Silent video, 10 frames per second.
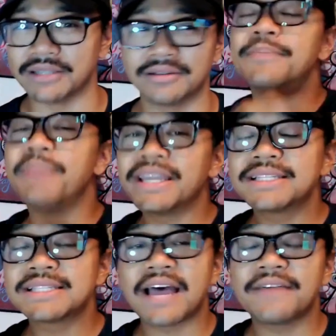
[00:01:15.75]
The band
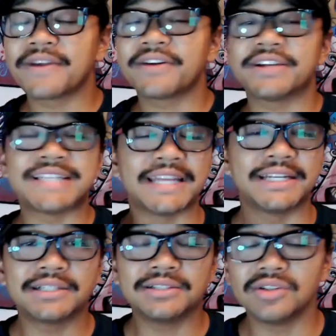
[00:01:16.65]
is not very
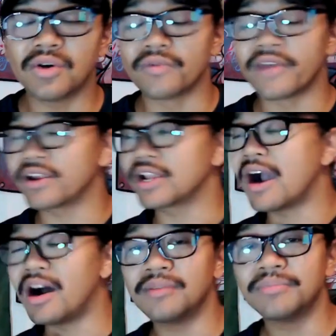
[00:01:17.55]
technical or very
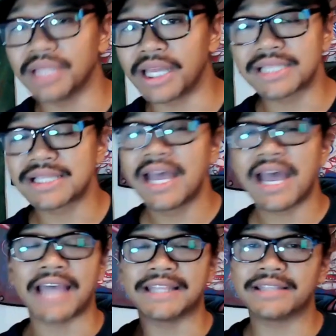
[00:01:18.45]
complex.
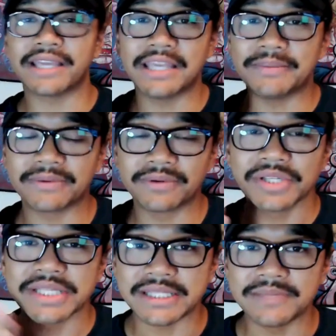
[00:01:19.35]
I think they keep it
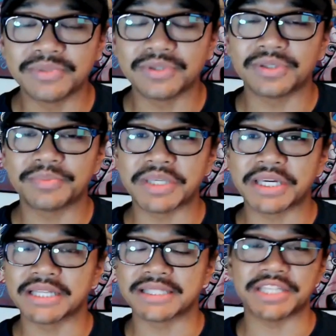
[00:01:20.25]
really simple
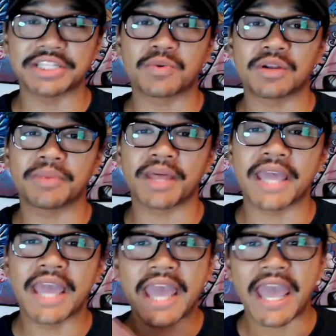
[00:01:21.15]
because they just want to play
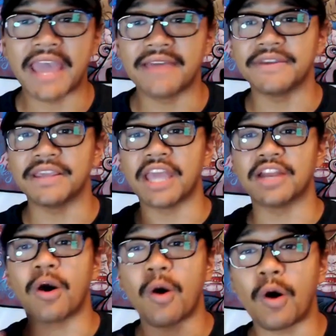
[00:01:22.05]
heavy and
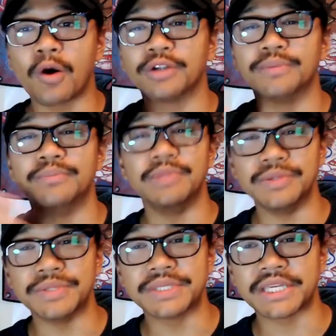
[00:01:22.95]
hard
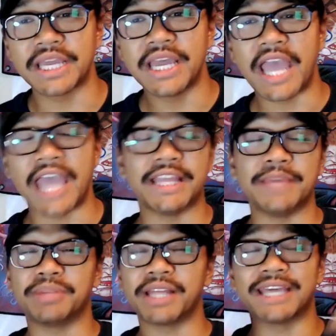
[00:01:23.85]
music, and they
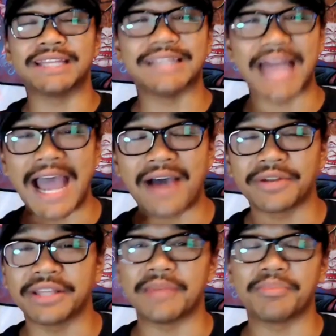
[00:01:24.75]
play it
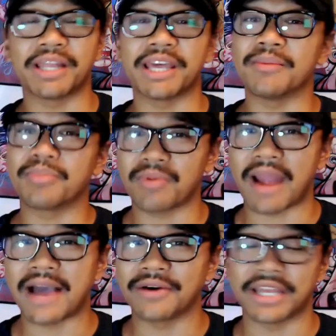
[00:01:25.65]
loud and they play it
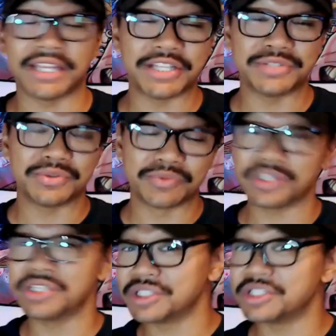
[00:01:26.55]
proud, and they do a
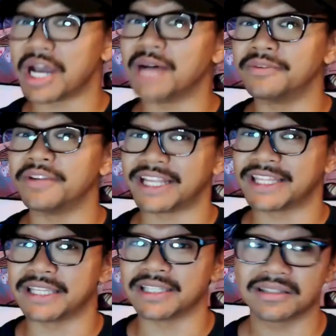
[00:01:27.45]
really good job of it, I
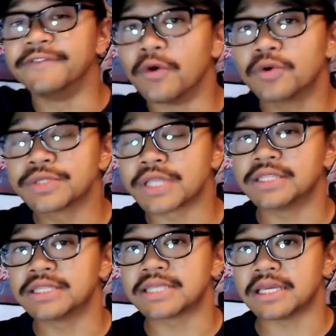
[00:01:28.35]
think. The vocals on
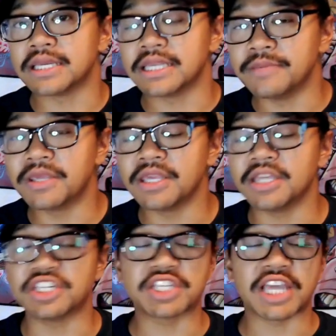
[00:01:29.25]
this uh, E P
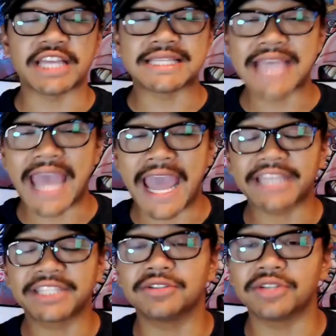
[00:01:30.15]
just
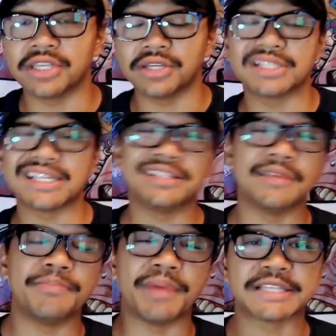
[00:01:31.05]
attack your ears in the
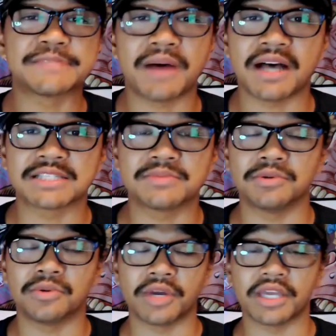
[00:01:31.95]
best
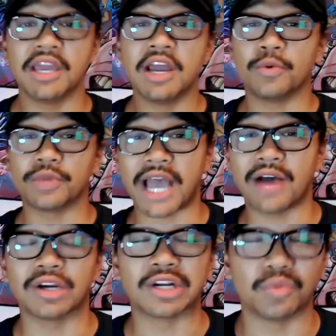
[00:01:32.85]
possible way with how
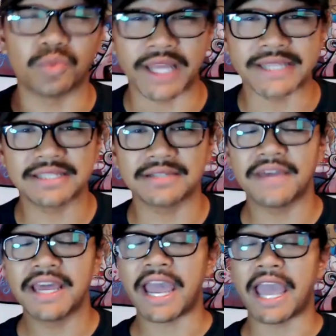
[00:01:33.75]
aggressive
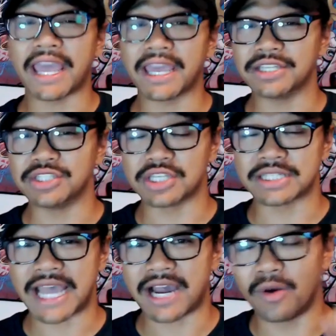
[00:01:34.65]
and just
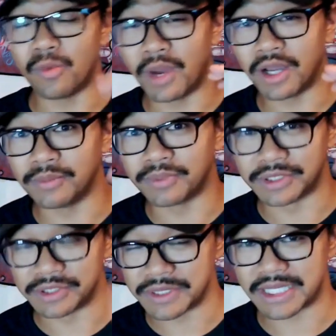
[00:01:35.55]
how well
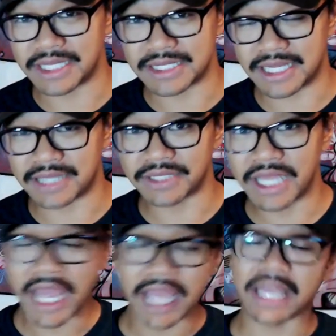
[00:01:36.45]
produced they sound.
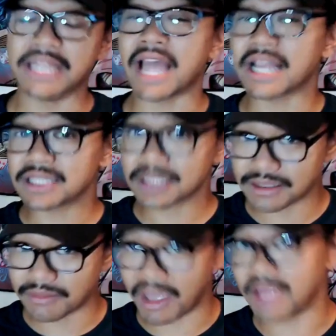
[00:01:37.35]
And not just
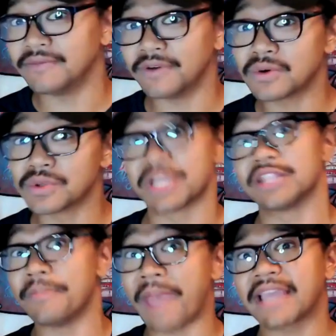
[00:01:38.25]
the main vocals,
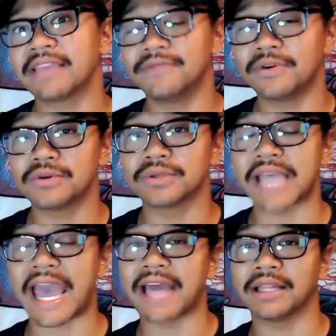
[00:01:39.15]
the backing vocals
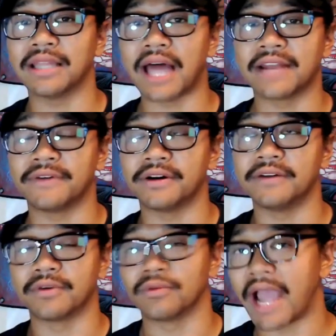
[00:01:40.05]
add a lot of uh,
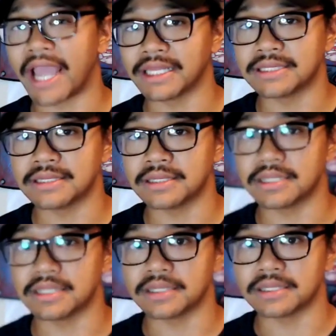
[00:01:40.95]
variety to
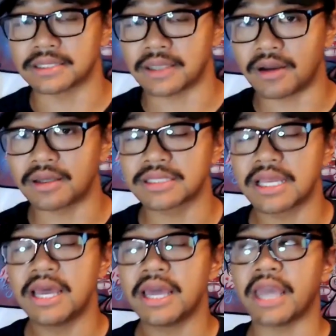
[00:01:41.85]
the songs.
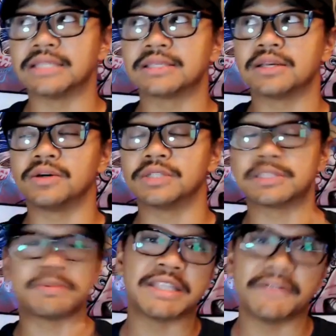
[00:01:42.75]
And so
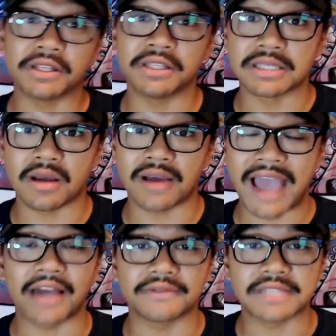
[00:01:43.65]
specifically the song
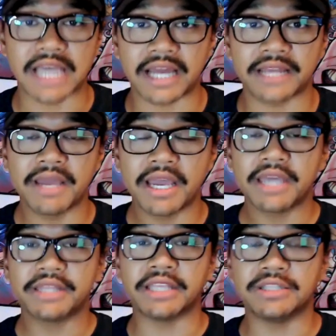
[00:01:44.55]
Out of Time,
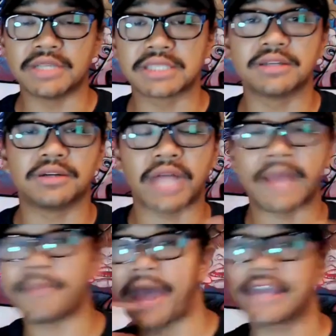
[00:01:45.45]
they do this little
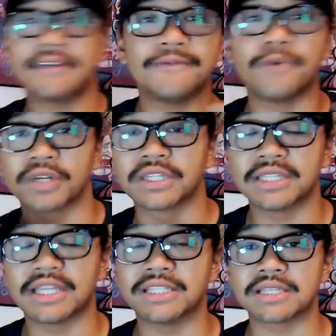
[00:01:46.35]
like back and forth thing
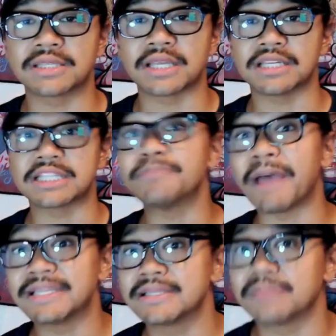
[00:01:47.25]
that just uh,
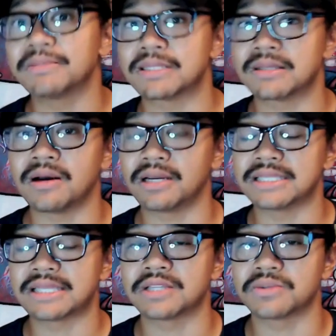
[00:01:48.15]
spices up the song, and it
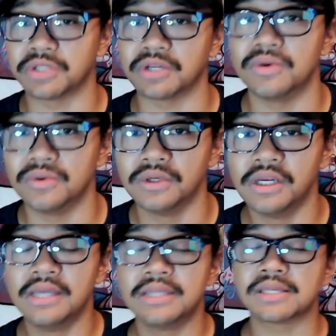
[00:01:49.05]
sounds really cool.
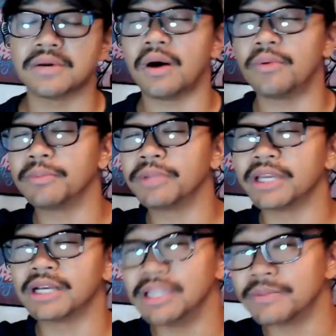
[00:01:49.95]
So I'm gonna play a
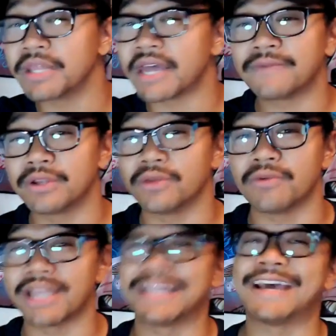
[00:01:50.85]
clip of that for you
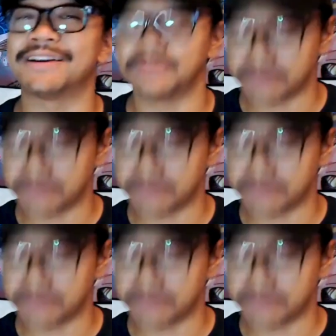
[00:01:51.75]
right now.